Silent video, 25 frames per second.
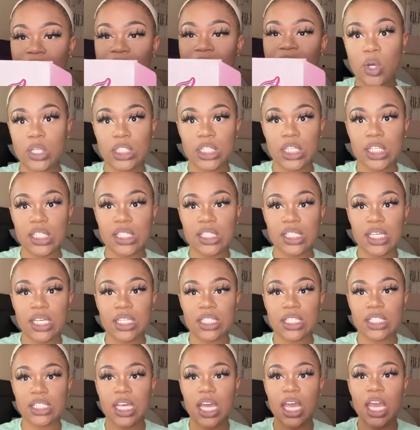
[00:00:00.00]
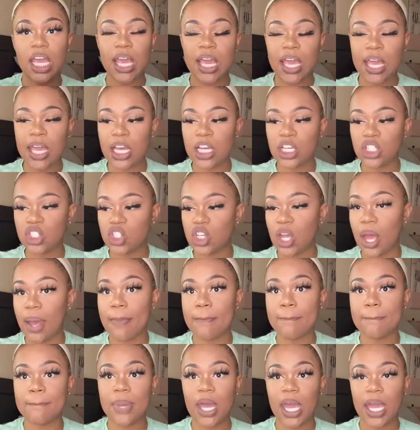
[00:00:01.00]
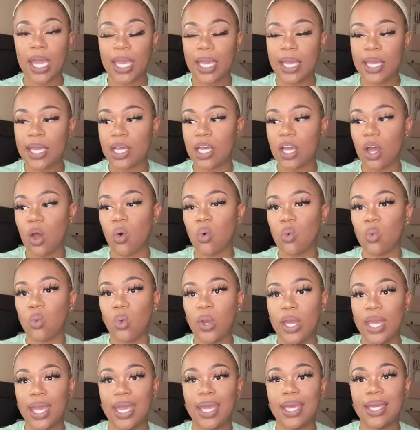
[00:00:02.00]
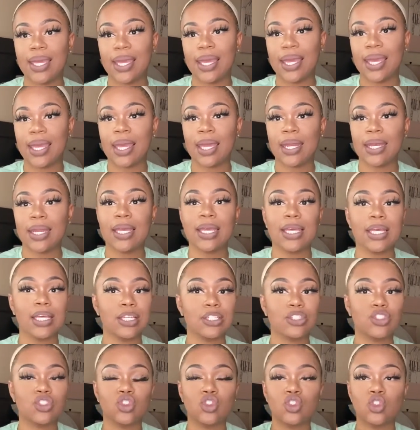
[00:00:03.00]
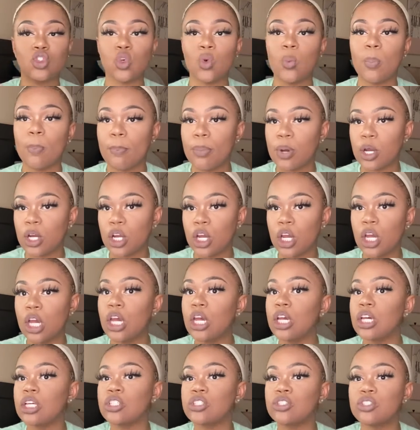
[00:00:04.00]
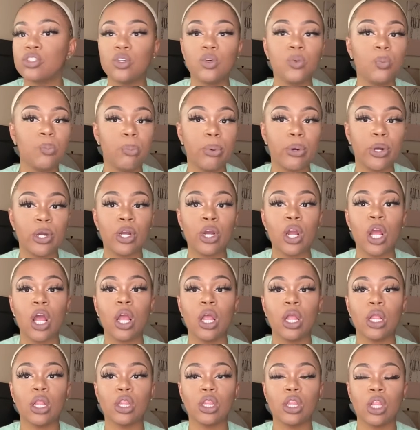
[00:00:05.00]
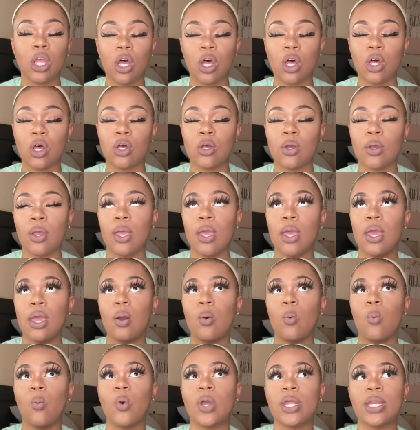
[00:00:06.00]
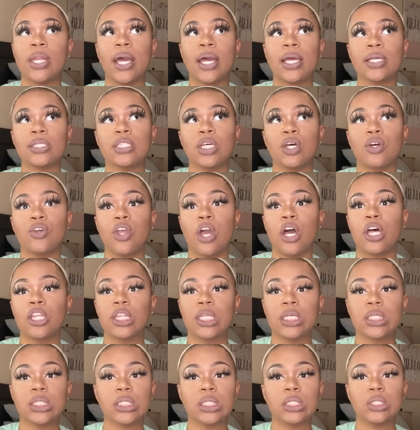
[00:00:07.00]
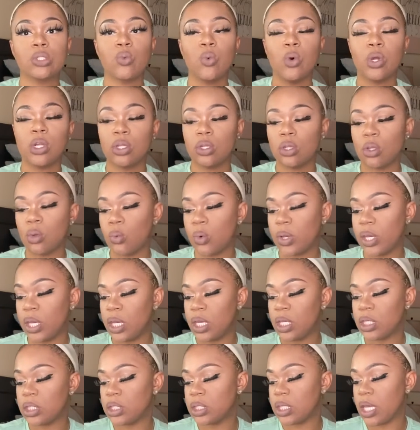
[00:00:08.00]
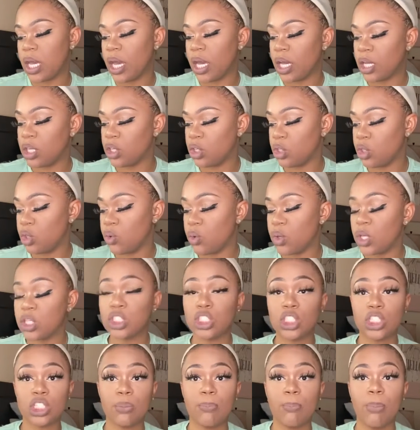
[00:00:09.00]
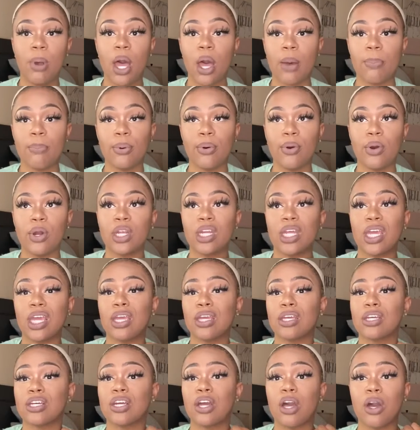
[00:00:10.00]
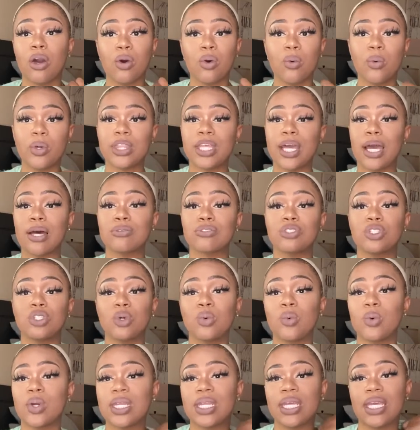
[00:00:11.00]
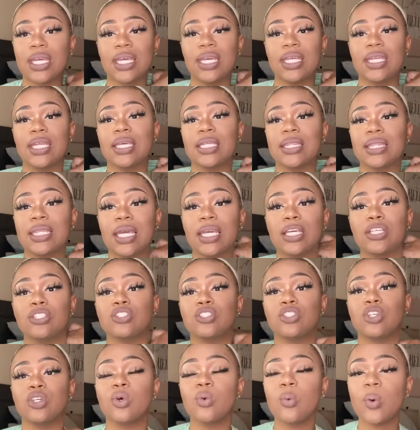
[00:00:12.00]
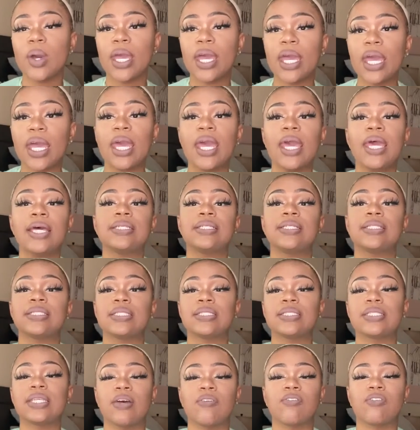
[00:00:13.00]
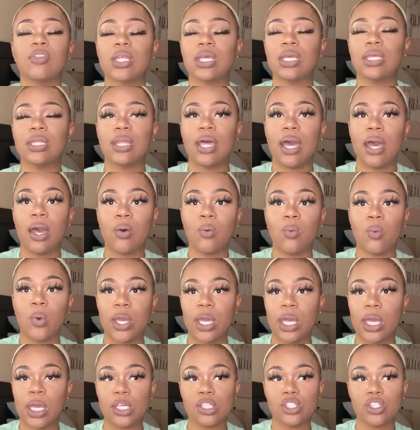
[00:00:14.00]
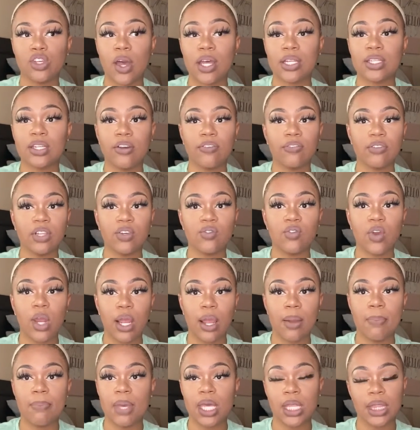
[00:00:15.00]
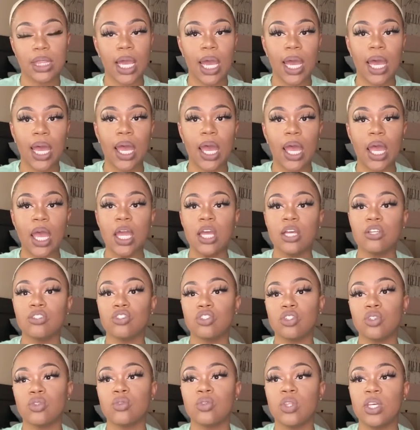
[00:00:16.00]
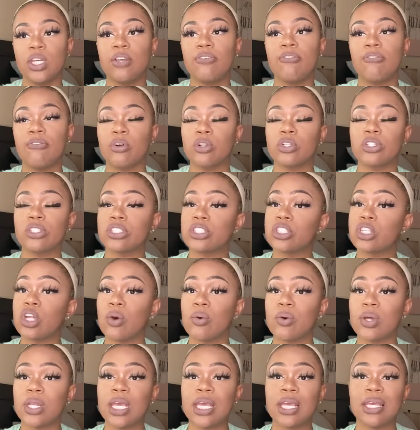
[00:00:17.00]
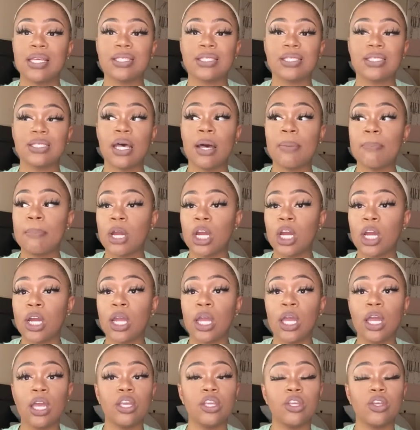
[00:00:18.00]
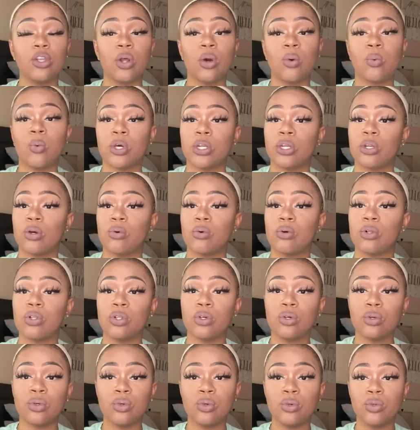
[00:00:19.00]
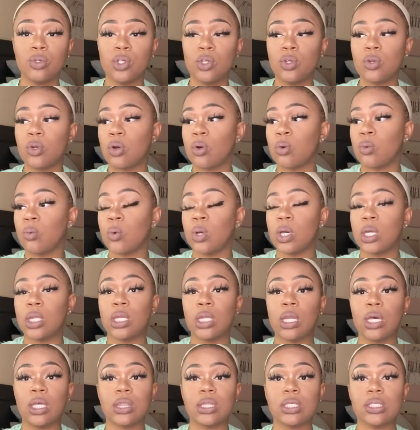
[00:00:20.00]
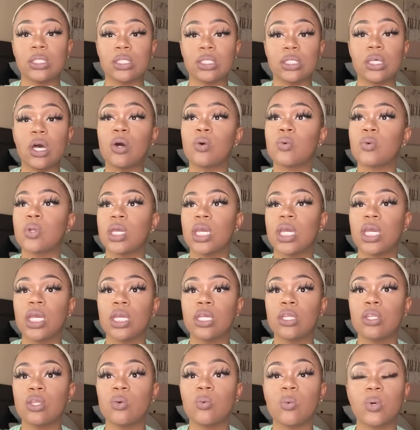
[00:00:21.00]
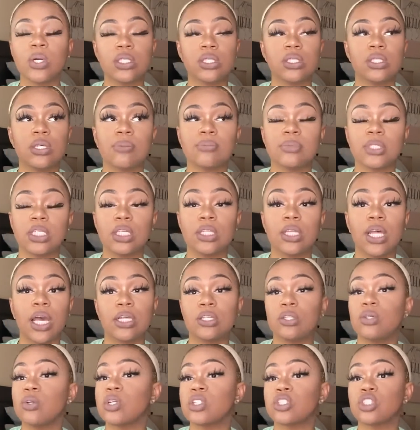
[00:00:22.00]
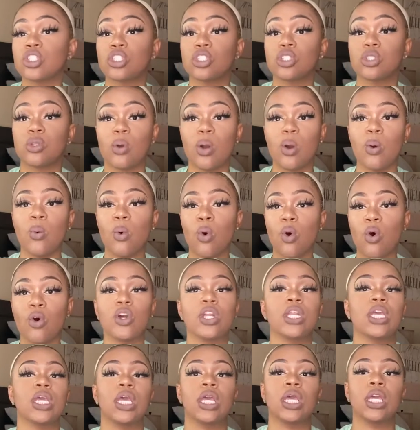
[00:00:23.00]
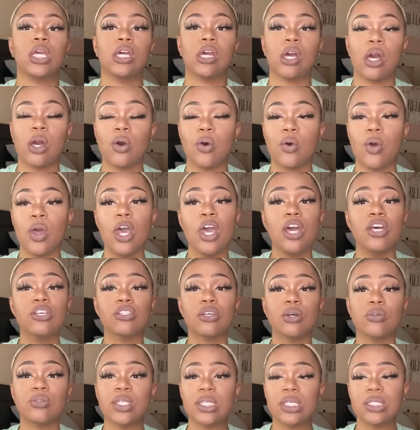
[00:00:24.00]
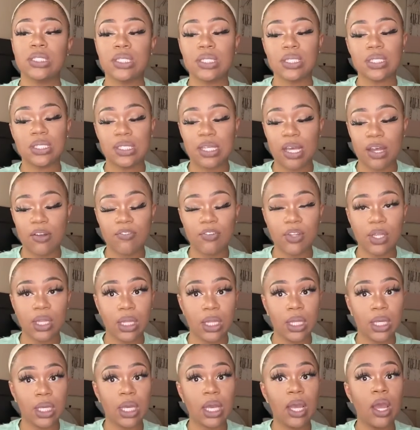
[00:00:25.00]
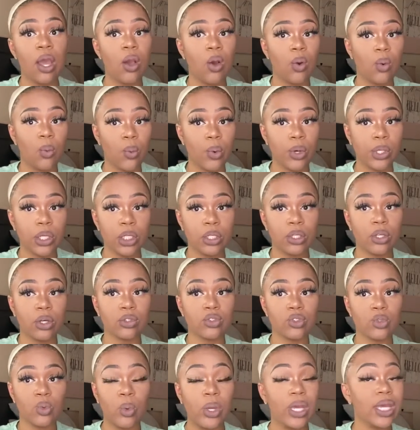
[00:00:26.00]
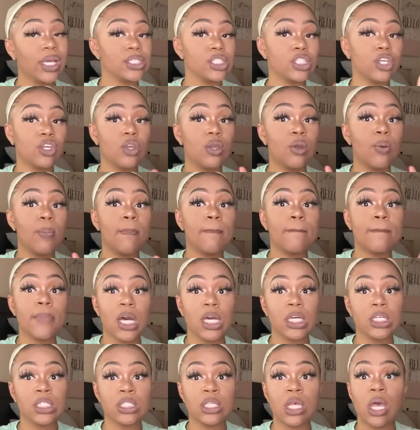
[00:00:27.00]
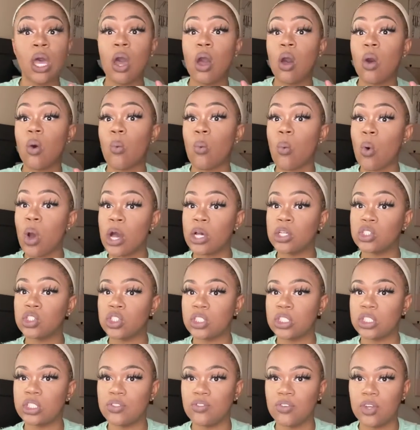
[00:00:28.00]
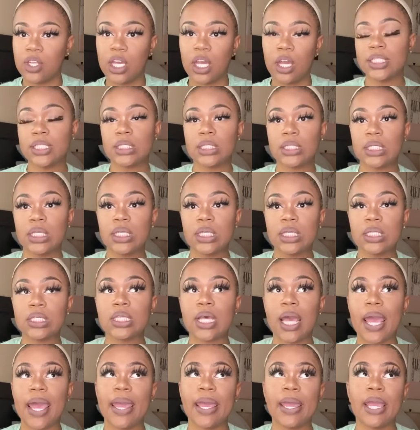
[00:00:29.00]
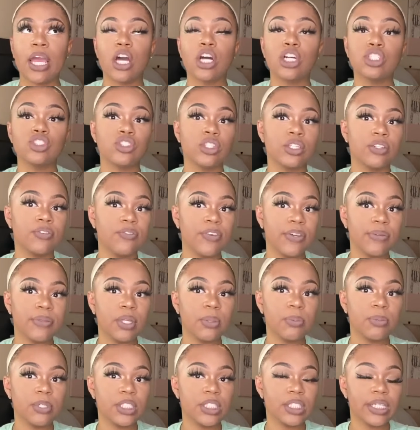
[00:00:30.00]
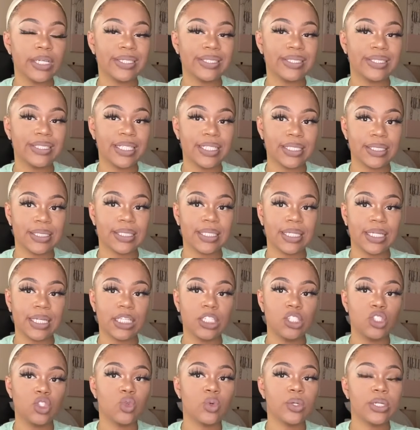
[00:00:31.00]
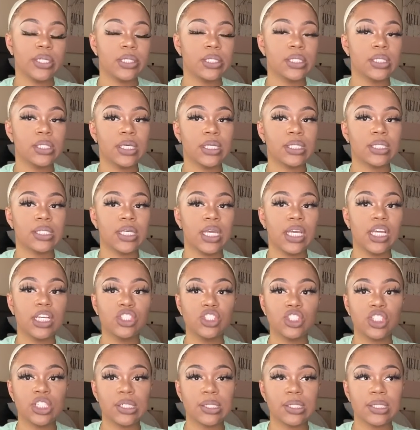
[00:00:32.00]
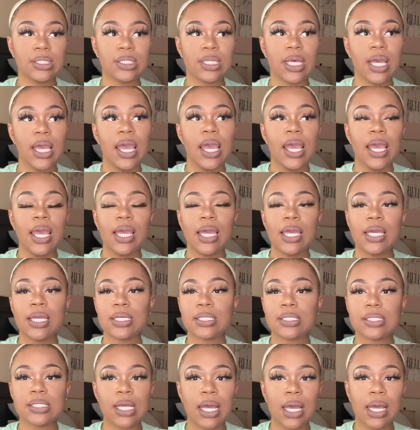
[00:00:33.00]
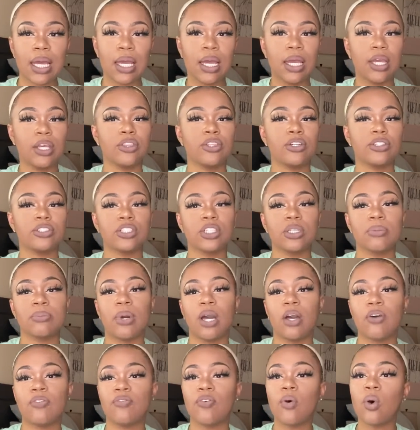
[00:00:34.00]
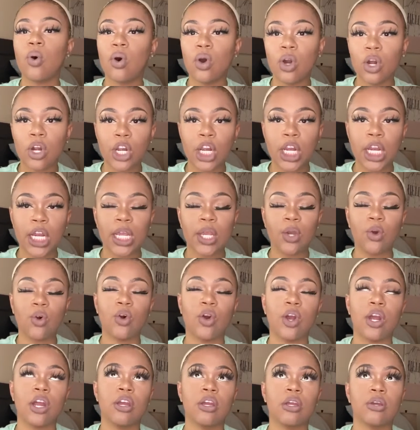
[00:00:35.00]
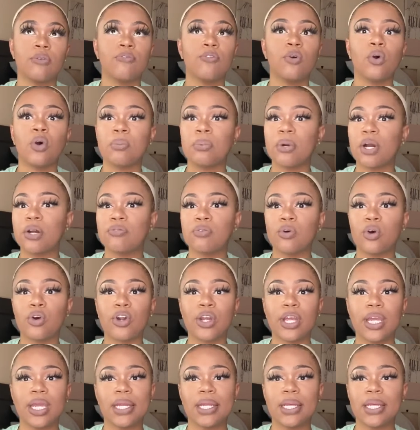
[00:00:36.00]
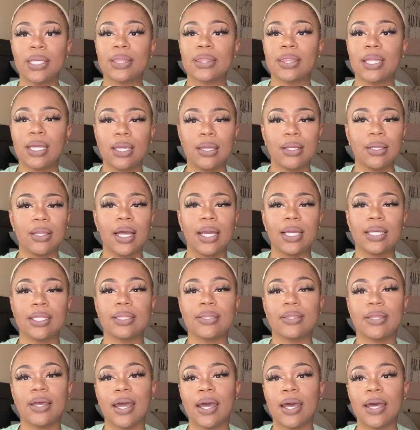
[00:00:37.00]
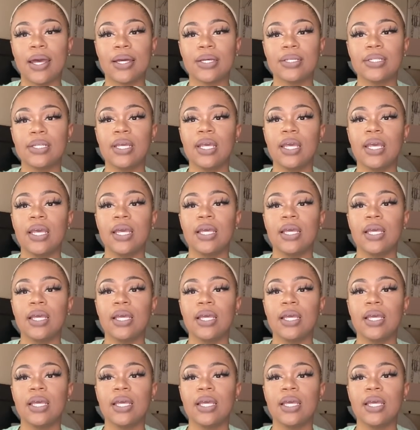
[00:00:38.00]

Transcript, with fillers: 26 inch banged wig and it is super duper long when I tell y'all this is one of the wigs that you can just pop on and go without doing anything to it, this is definitely that wig. So I definitely recommend that to the fullest knowing it is summer. You don't want no glue. You don't want nothing sewn in. You want something that you can just throw on and go. So this is definitely one of those wigs. So you must watch this video. This is a 150% density, 26 inches. It's not a 13 by 4 or 4 by 4 or anything like that.